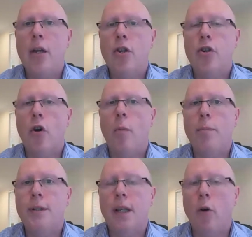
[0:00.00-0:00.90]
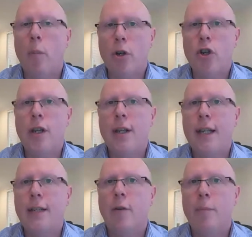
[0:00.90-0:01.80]
jobs and
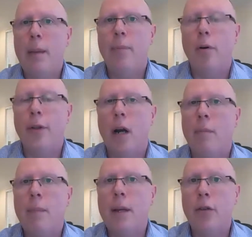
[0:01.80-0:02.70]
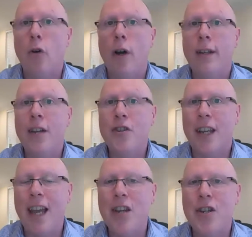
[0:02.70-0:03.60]
opportunities for people that are maybe not in
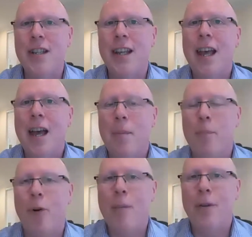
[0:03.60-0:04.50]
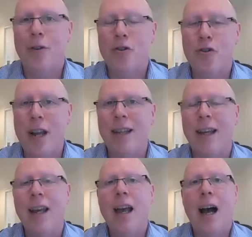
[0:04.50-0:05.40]
education, employment or
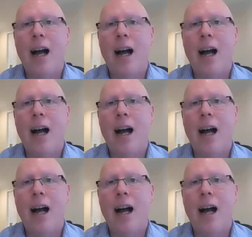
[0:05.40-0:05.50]
training.